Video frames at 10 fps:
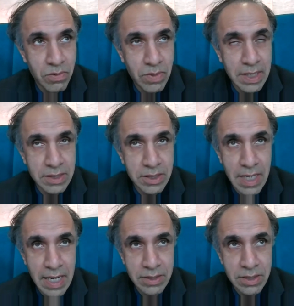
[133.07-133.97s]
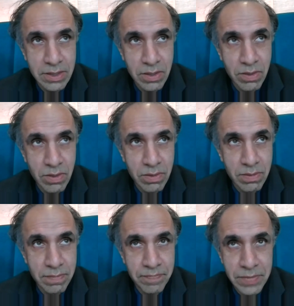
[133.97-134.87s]
raise taxes
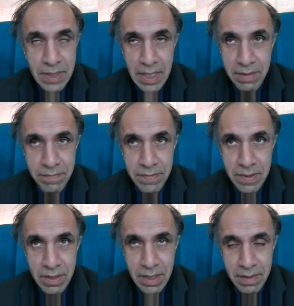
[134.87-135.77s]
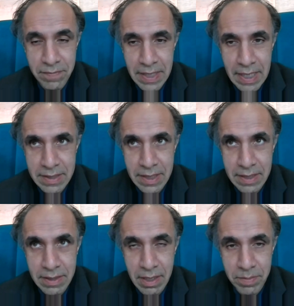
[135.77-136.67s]
on like you know like a
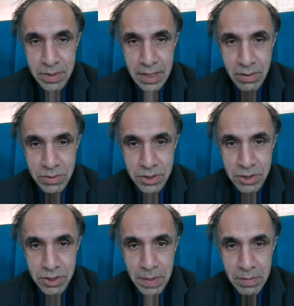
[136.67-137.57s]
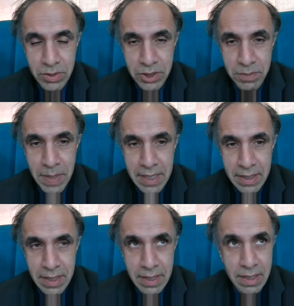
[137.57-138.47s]
VAT type thing on on
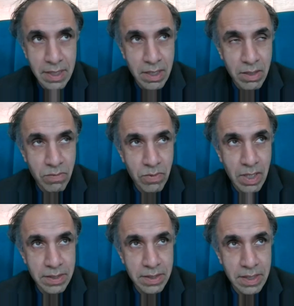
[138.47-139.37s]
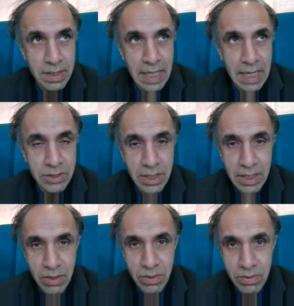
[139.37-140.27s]
spending rather than
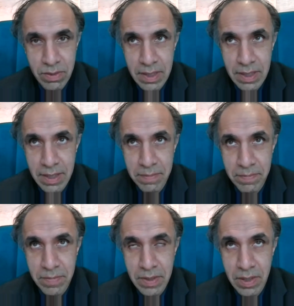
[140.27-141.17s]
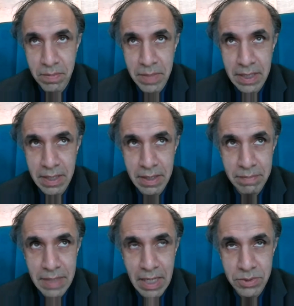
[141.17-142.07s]
actually on um, you know making
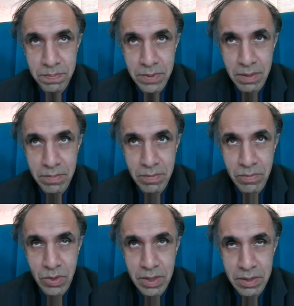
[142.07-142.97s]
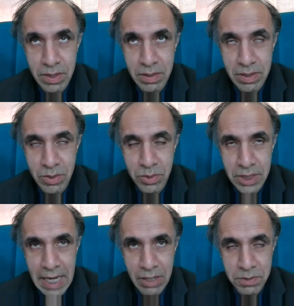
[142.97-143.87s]
house you know
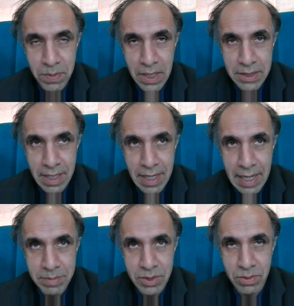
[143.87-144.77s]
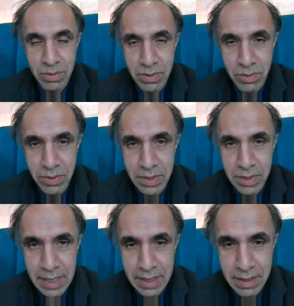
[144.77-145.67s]
causing a house price collapse or, or
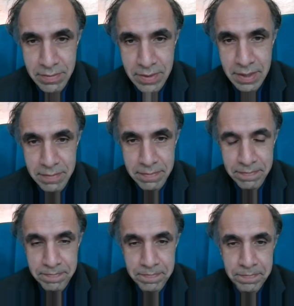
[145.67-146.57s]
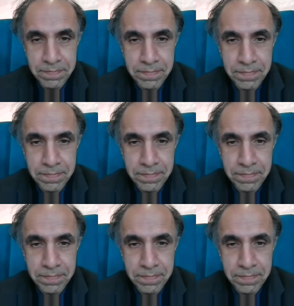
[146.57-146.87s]
that kind of thing.